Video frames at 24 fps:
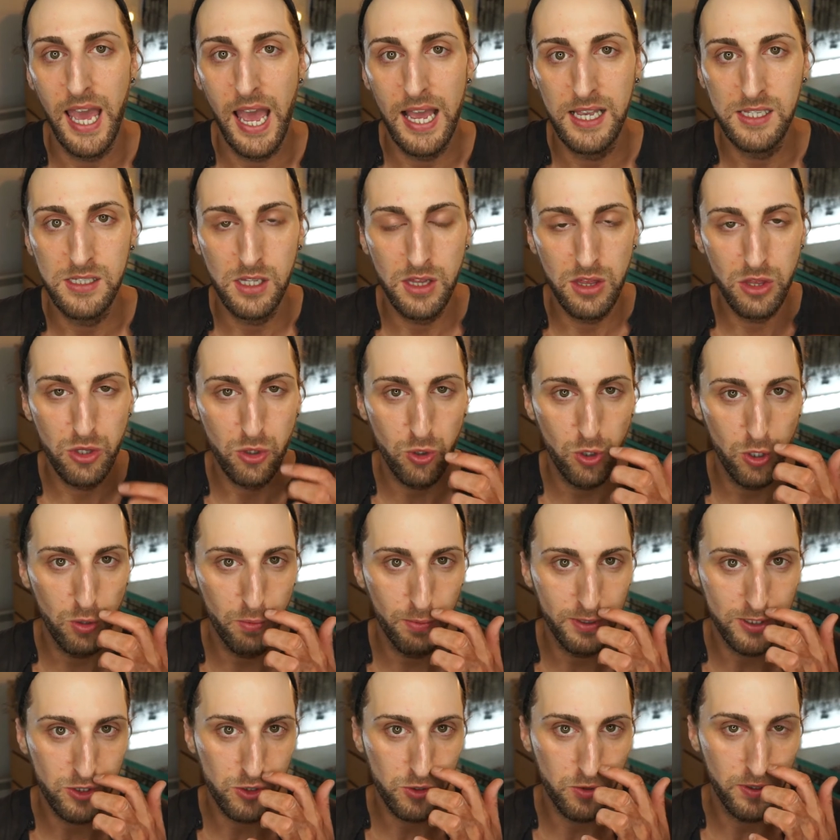acid through it,
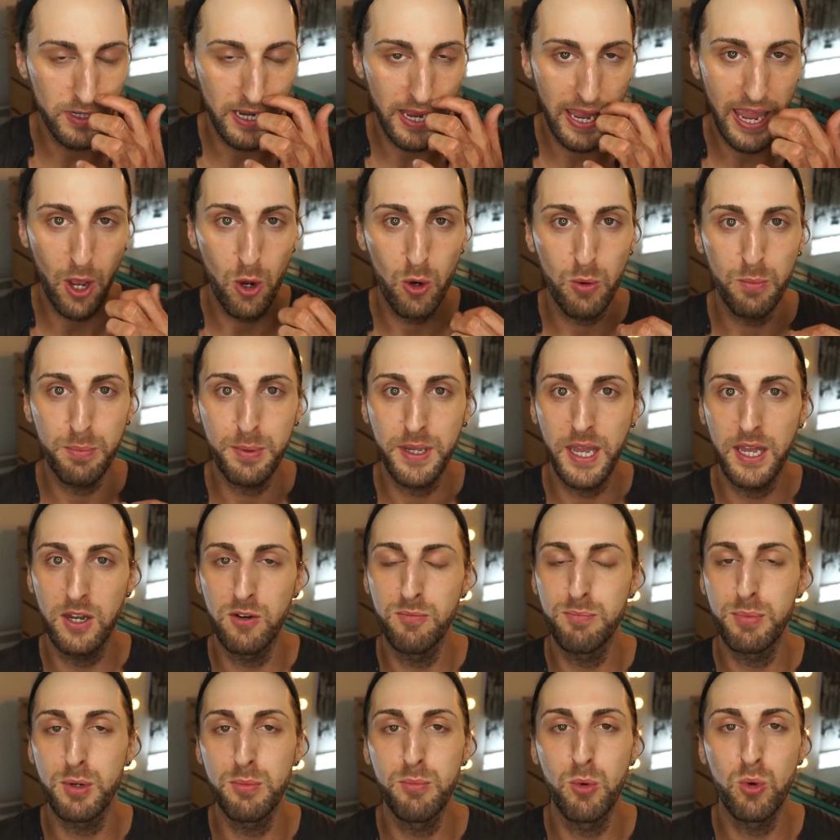which is going to help kind
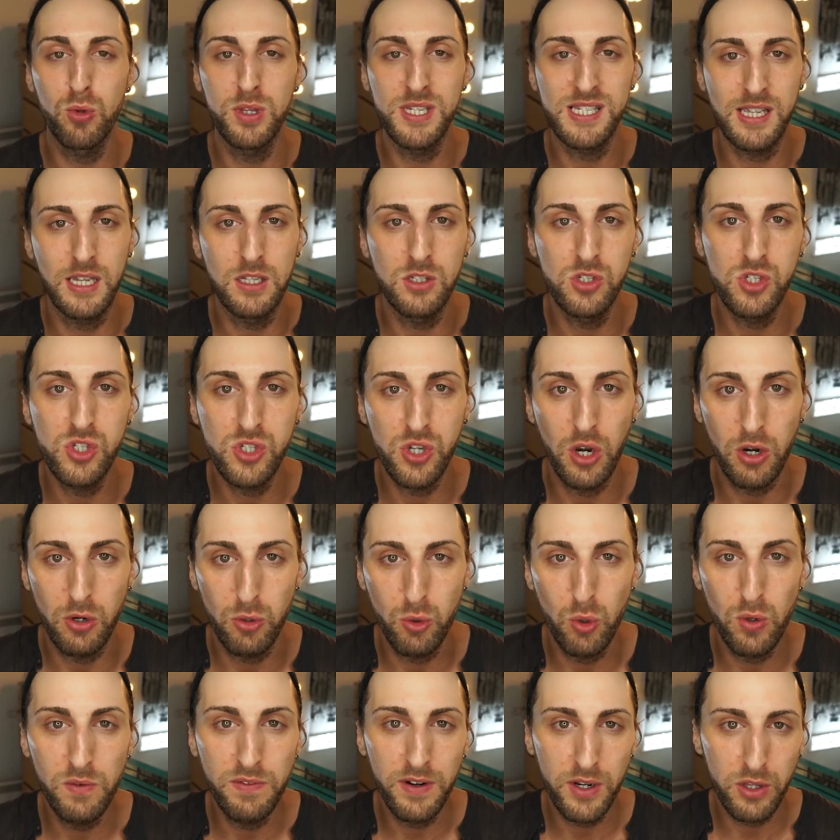of promote the skin's
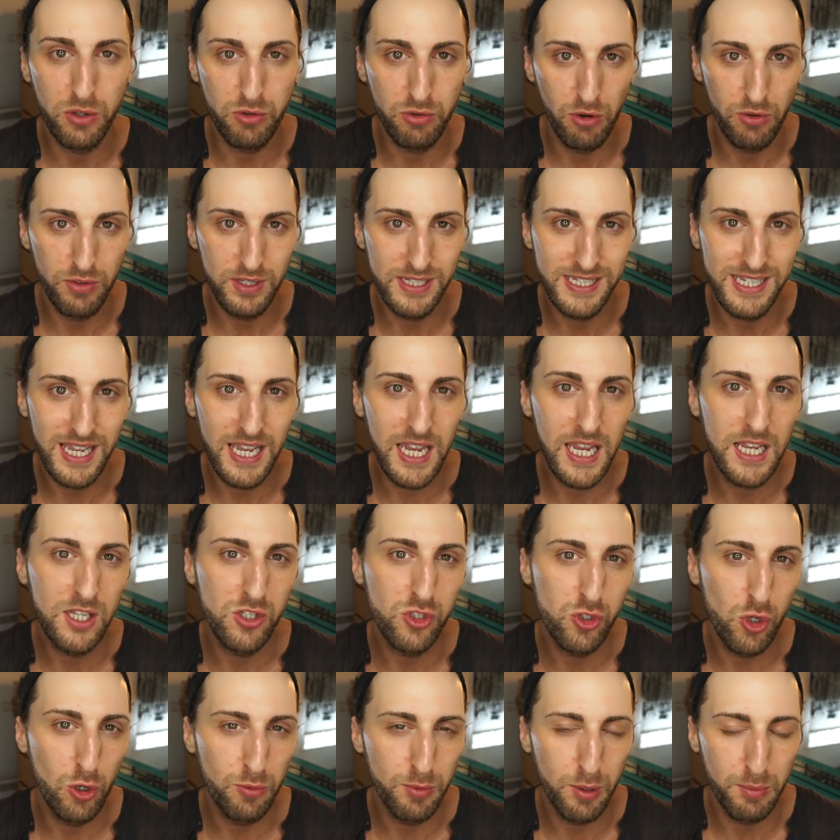turnover throughout the day and
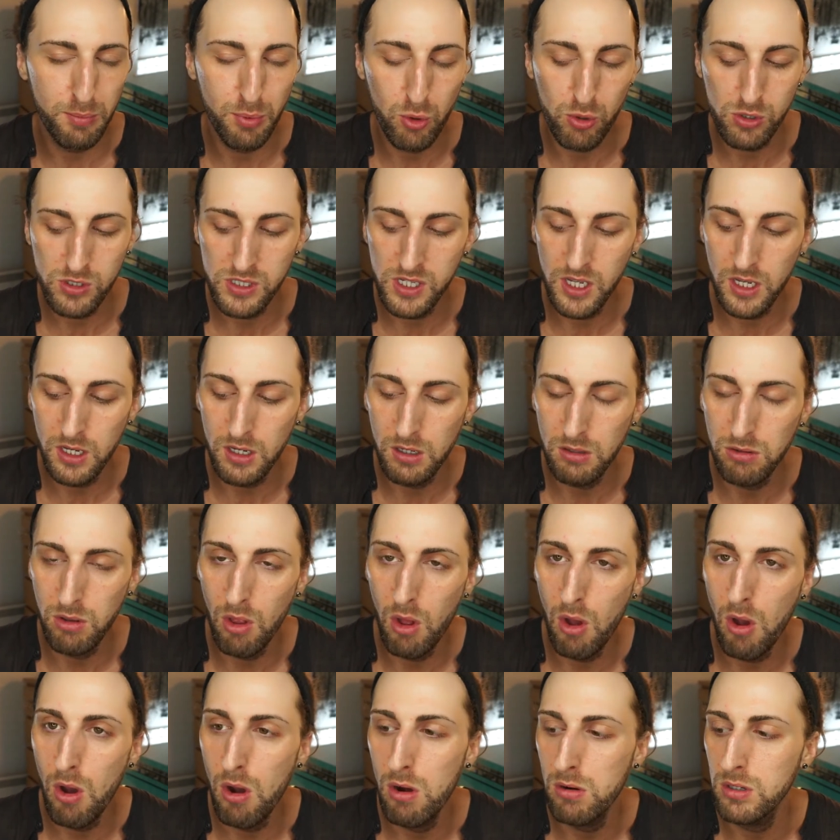stop your pores getting
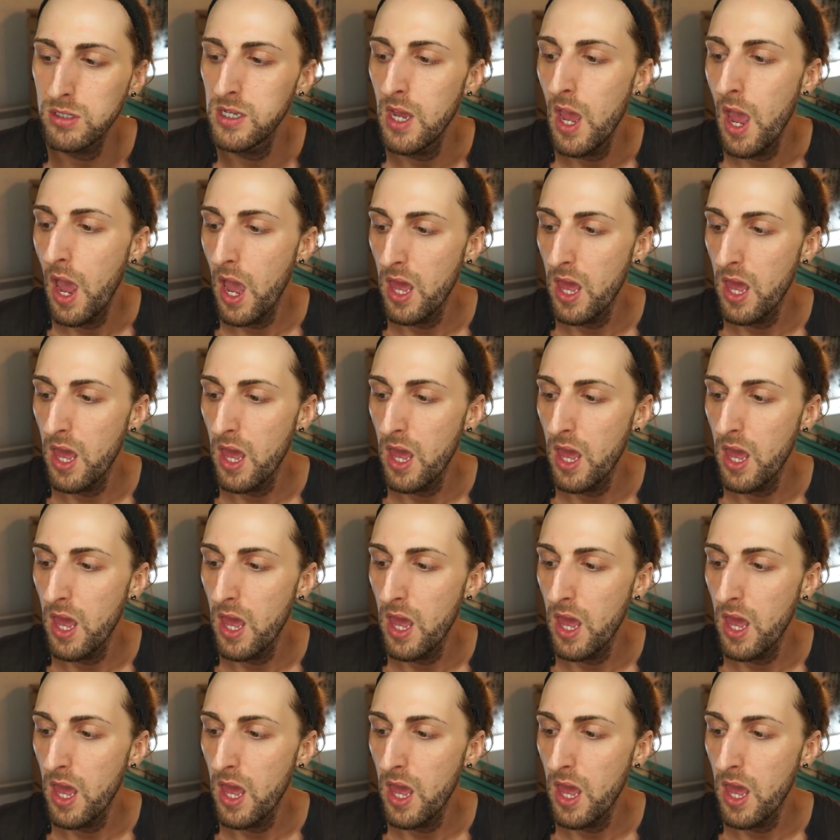clogged.